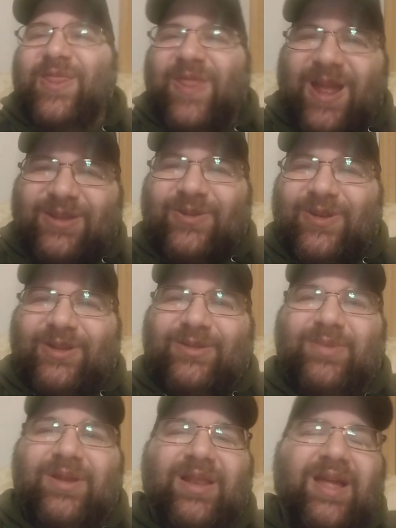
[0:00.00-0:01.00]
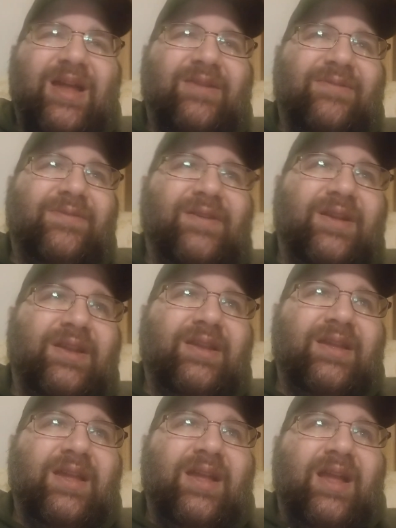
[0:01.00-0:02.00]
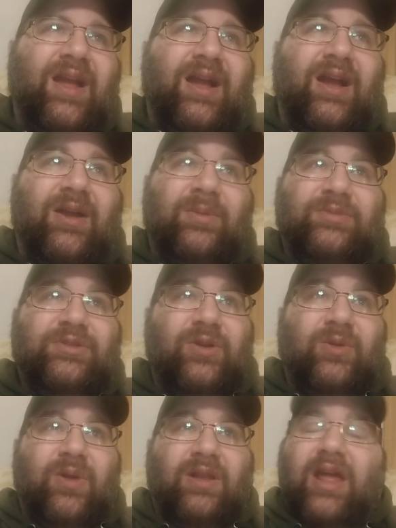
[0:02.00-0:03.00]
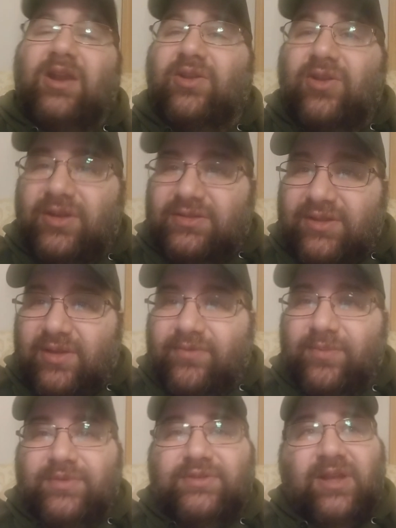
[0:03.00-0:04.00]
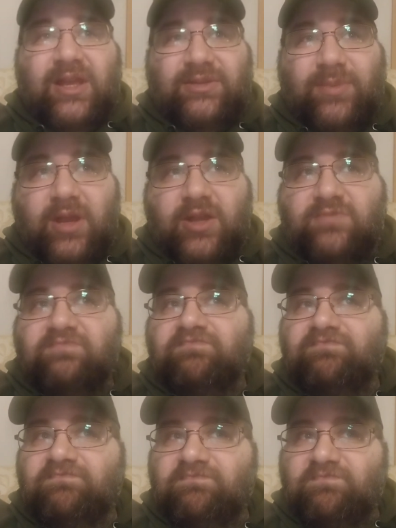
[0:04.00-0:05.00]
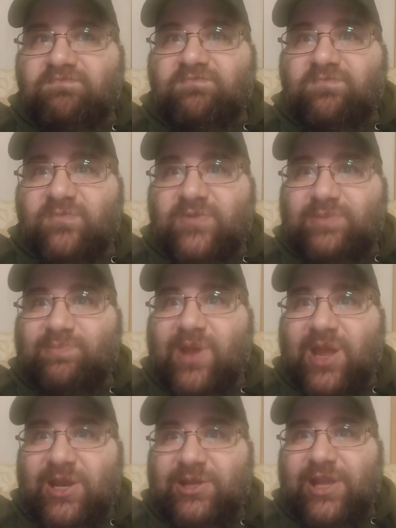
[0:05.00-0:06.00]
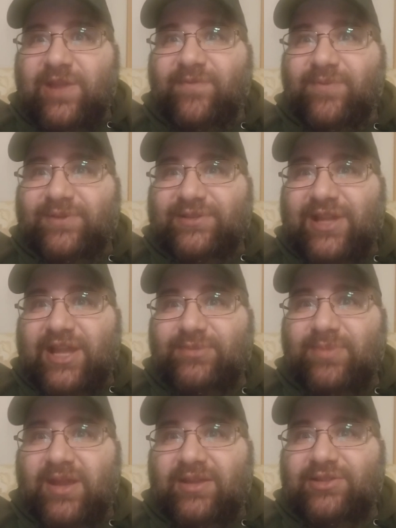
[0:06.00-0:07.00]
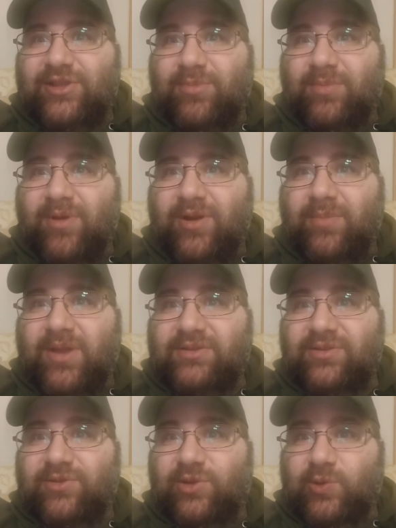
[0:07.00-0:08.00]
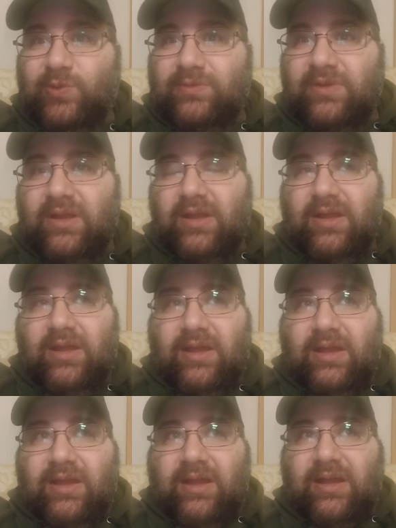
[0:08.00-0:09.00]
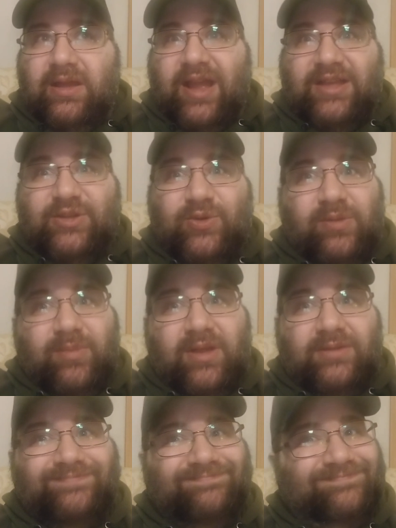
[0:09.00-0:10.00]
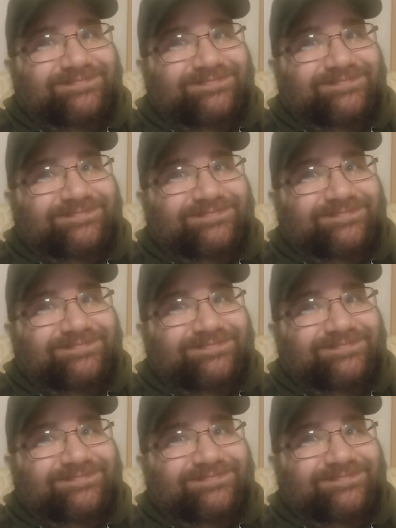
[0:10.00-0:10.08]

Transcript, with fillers: That turned out to be a lot of fun. Um, so a lot of good has come from the Slashback. Some bad came from the Slashback. Slumber Party Massacre two. Uh, Ice Cream Man.